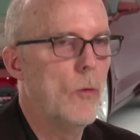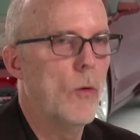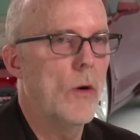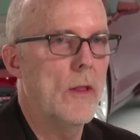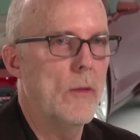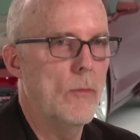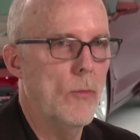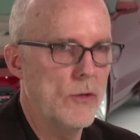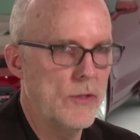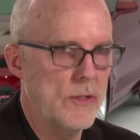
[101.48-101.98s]

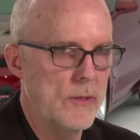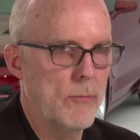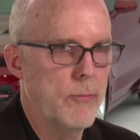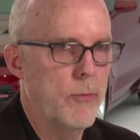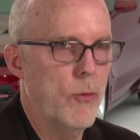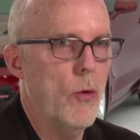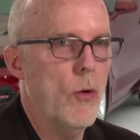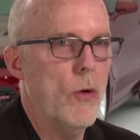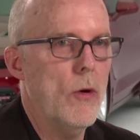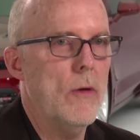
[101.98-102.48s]
One of the most
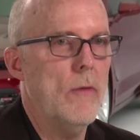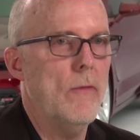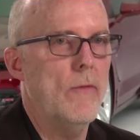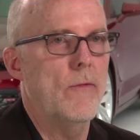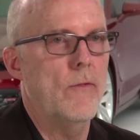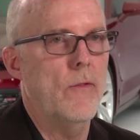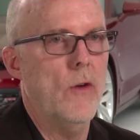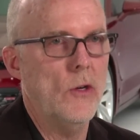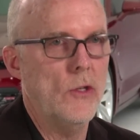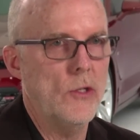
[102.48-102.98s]
important
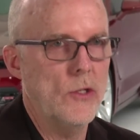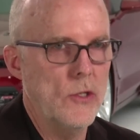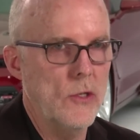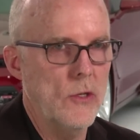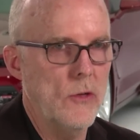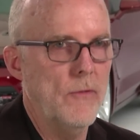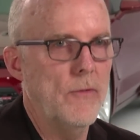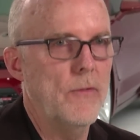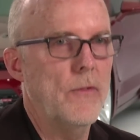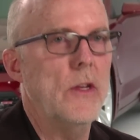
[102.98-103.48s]

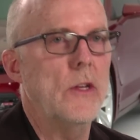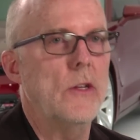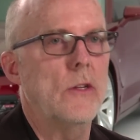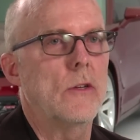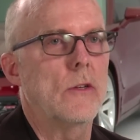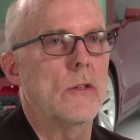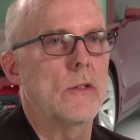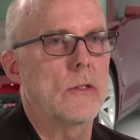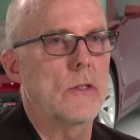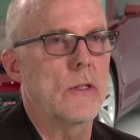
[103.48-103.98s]
functional
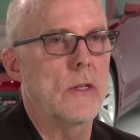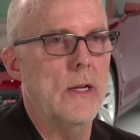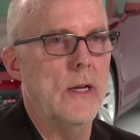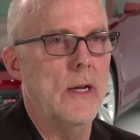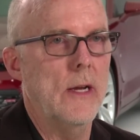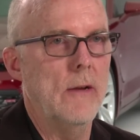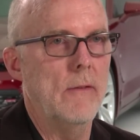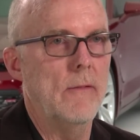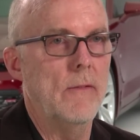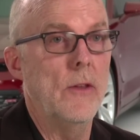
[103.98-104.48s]
features
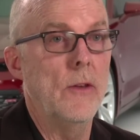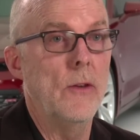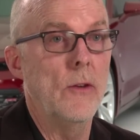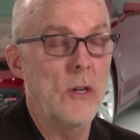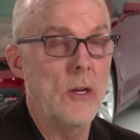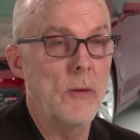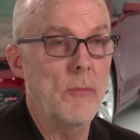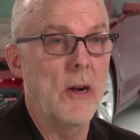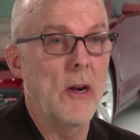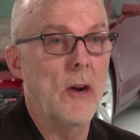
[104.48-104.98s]
of the
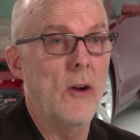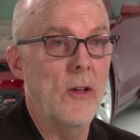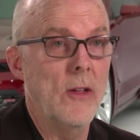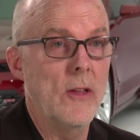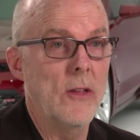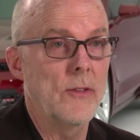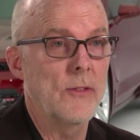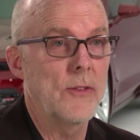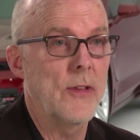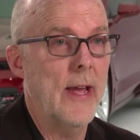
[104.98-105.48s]
new
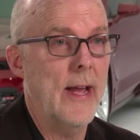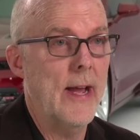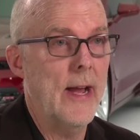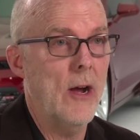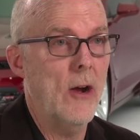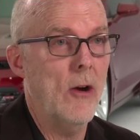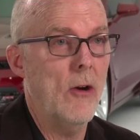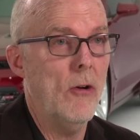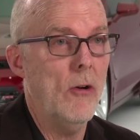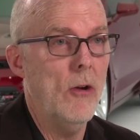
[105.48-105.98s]
Camaro is
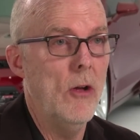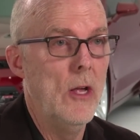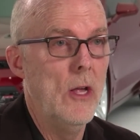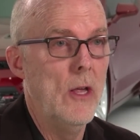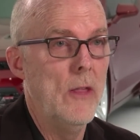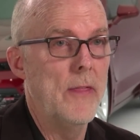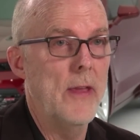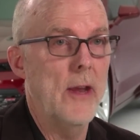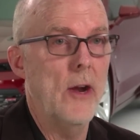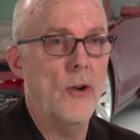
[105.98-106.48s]
how
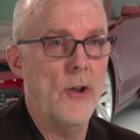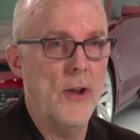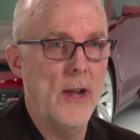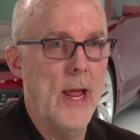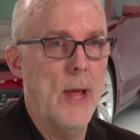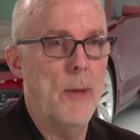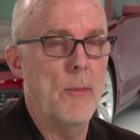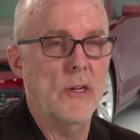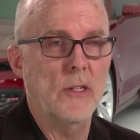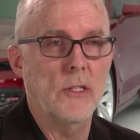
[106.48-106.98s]
the
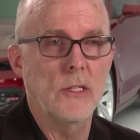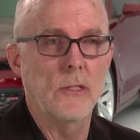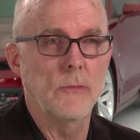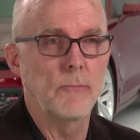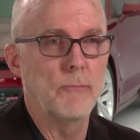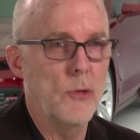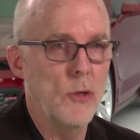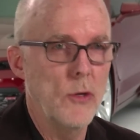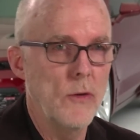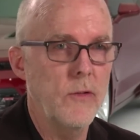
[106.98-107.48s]
aerodynamics
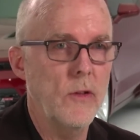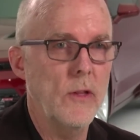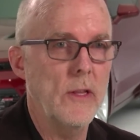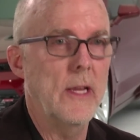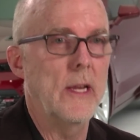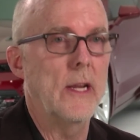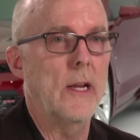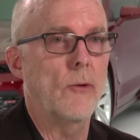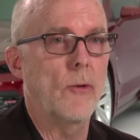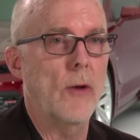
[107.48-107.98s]
is
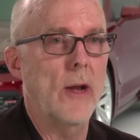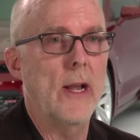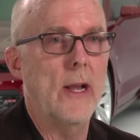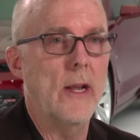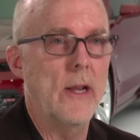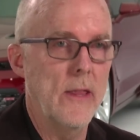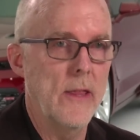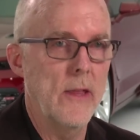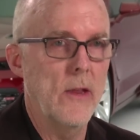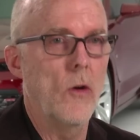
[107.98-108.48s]
beautifully
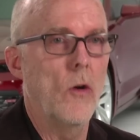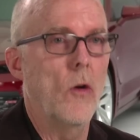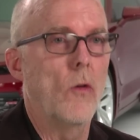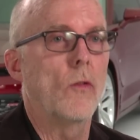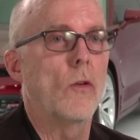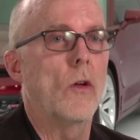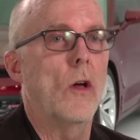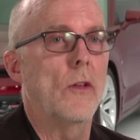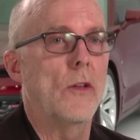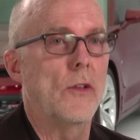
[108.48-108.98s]
integrated into the
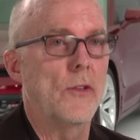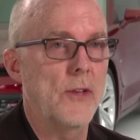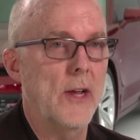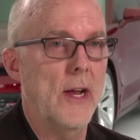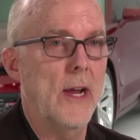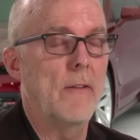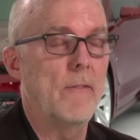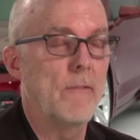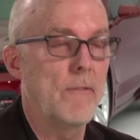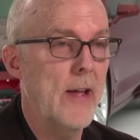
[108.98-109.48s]
overall
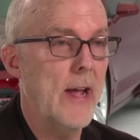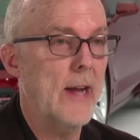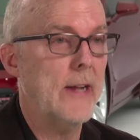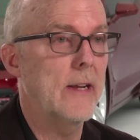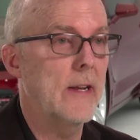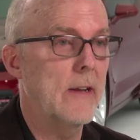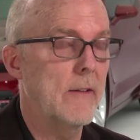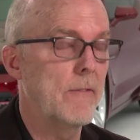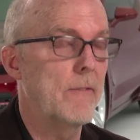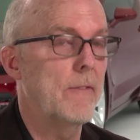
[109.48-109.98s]
design. In
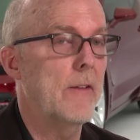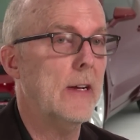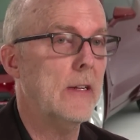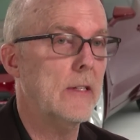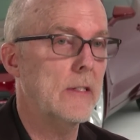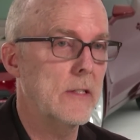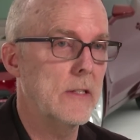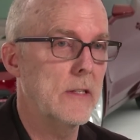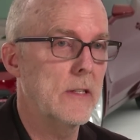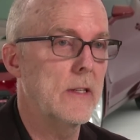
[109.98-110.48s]
fact, it
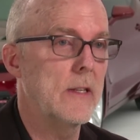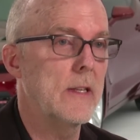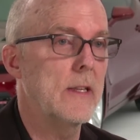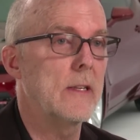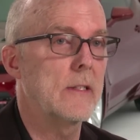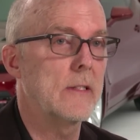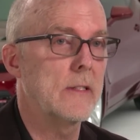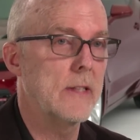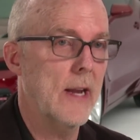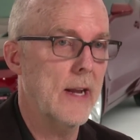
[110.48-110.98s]
affects
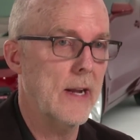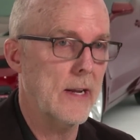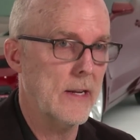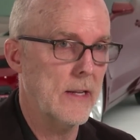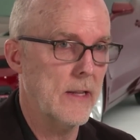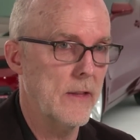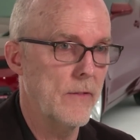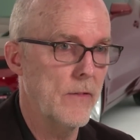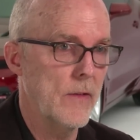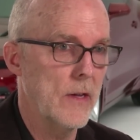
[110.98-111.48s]
the
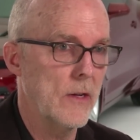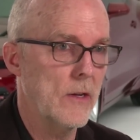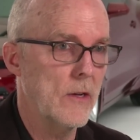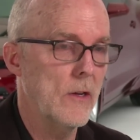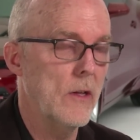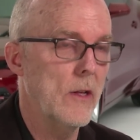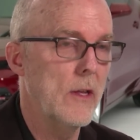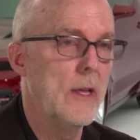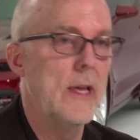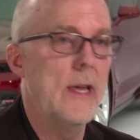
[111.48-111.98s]
aesthetic of the
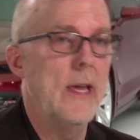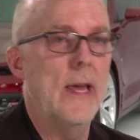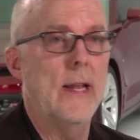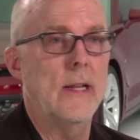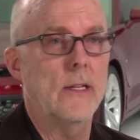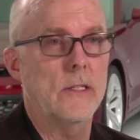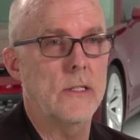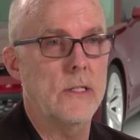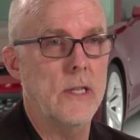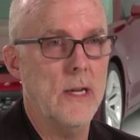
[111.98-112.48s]
vehicle,
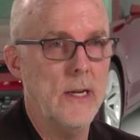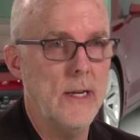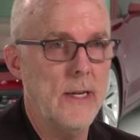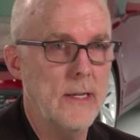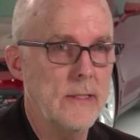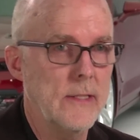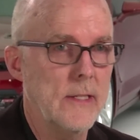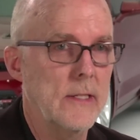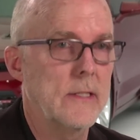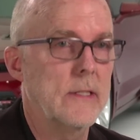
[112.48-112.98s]
and it's done
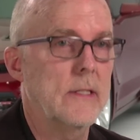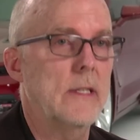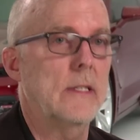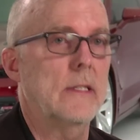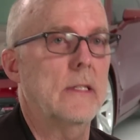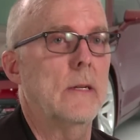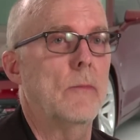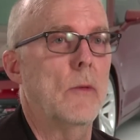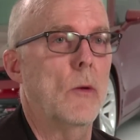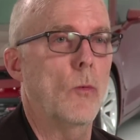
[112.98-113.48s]
as a
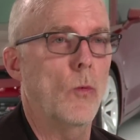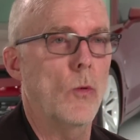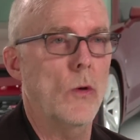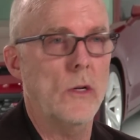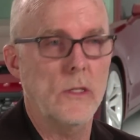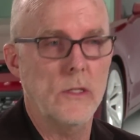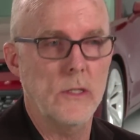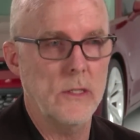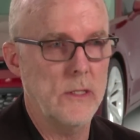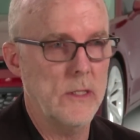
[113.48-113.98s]
system that
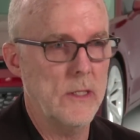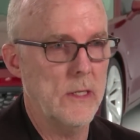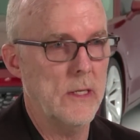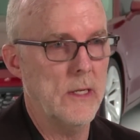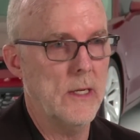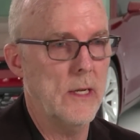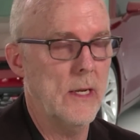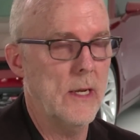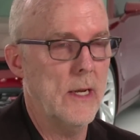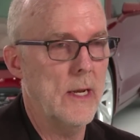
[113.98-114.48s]
works
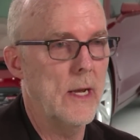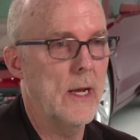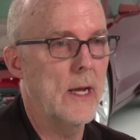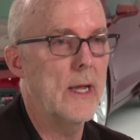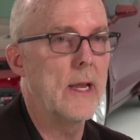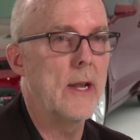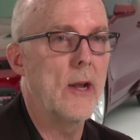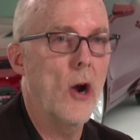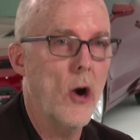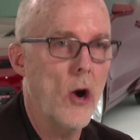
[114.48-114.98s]
uh,
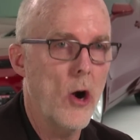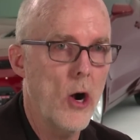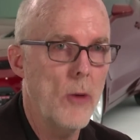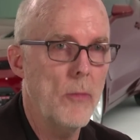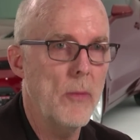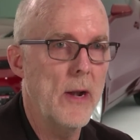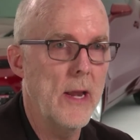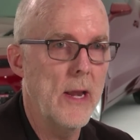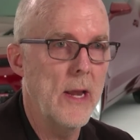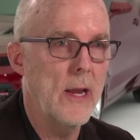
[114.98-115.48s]
in
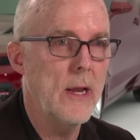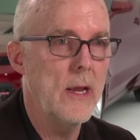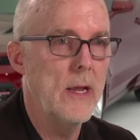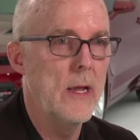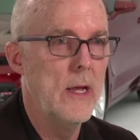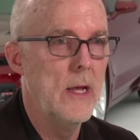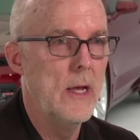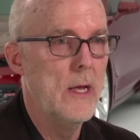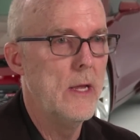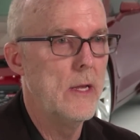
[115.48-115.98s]
harmony
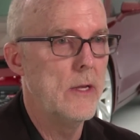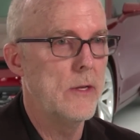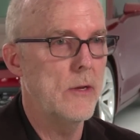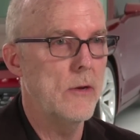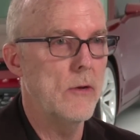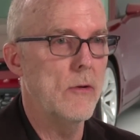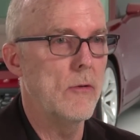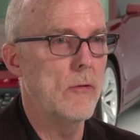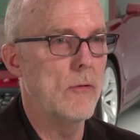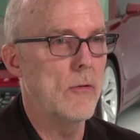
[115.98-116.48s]

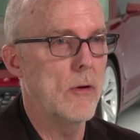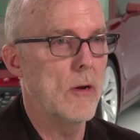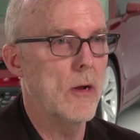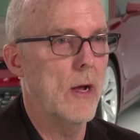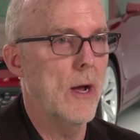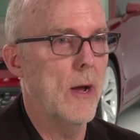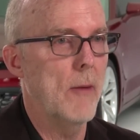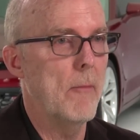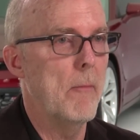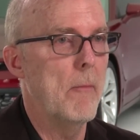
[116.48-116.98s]
to
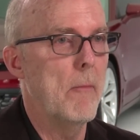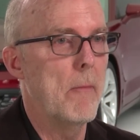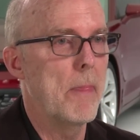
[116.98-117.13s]
uh,